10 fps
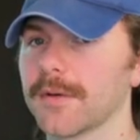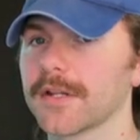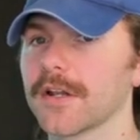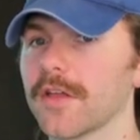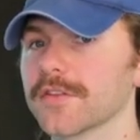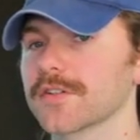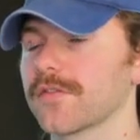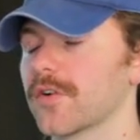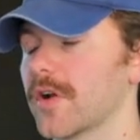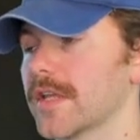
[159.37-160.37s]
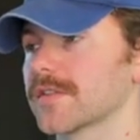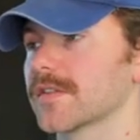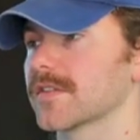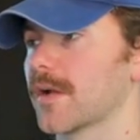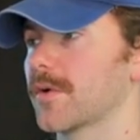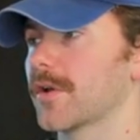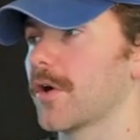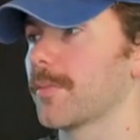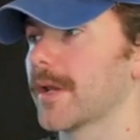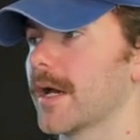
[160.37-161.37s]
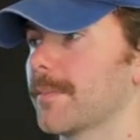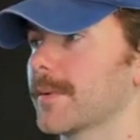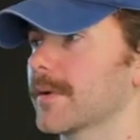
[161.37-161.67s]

button on the server or instance I want to open up.